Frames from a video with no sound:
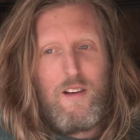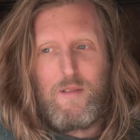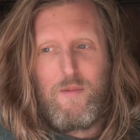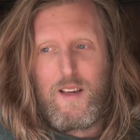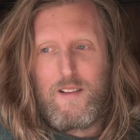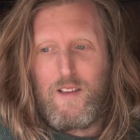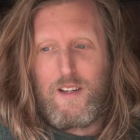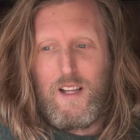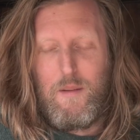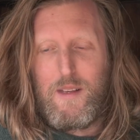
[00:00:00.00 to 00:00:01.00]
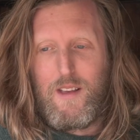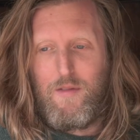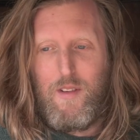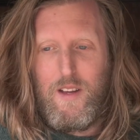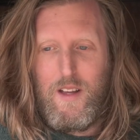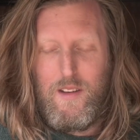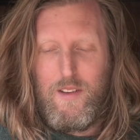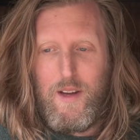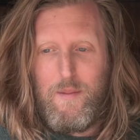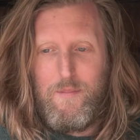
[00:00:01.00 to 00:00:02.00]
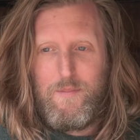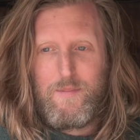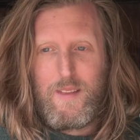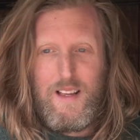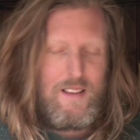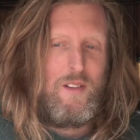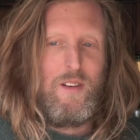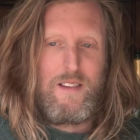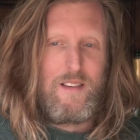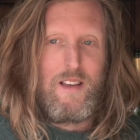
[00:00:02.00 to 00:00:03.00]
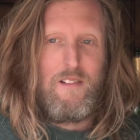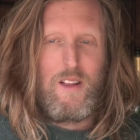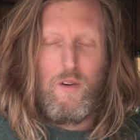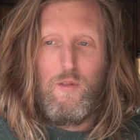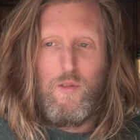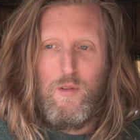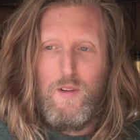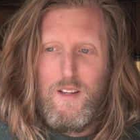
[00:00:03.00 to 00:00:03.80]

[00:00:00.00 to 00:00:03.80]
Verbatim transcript: some things that are going to be different, and um, that's not necessarily awful.